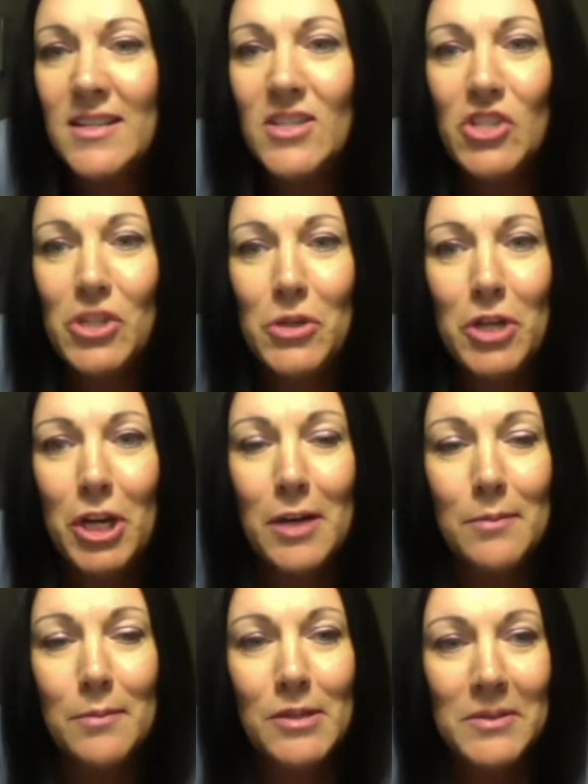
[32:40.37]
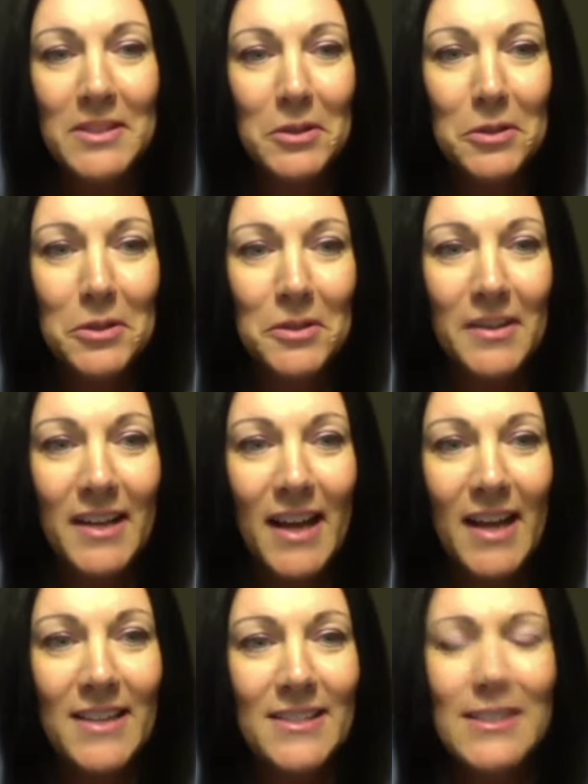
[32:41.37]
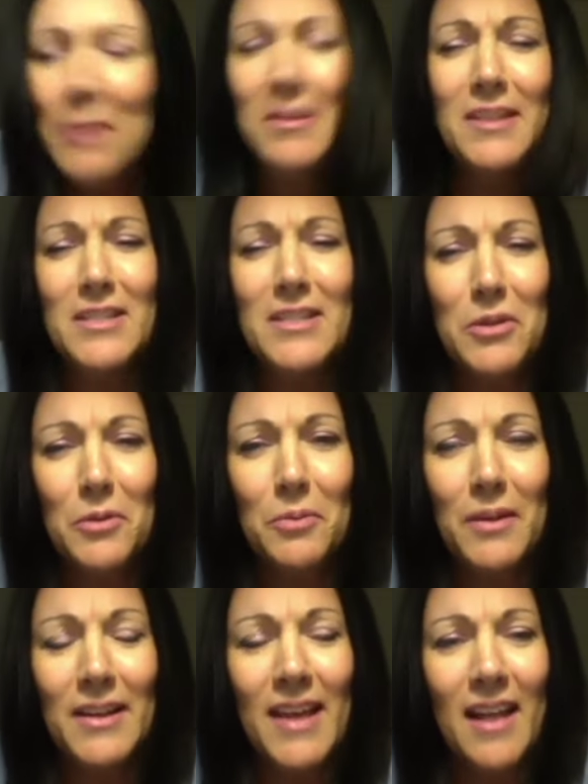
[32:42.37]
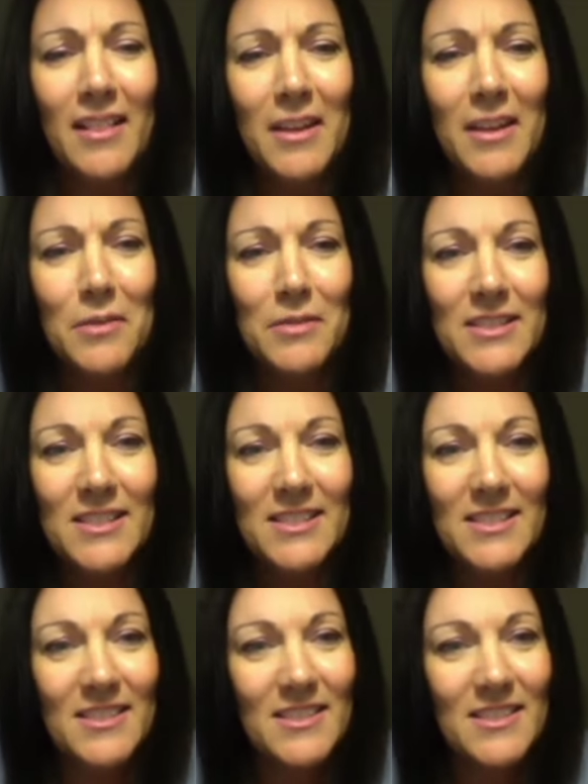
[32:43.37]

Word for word: junior musical that has something to do with what Callie was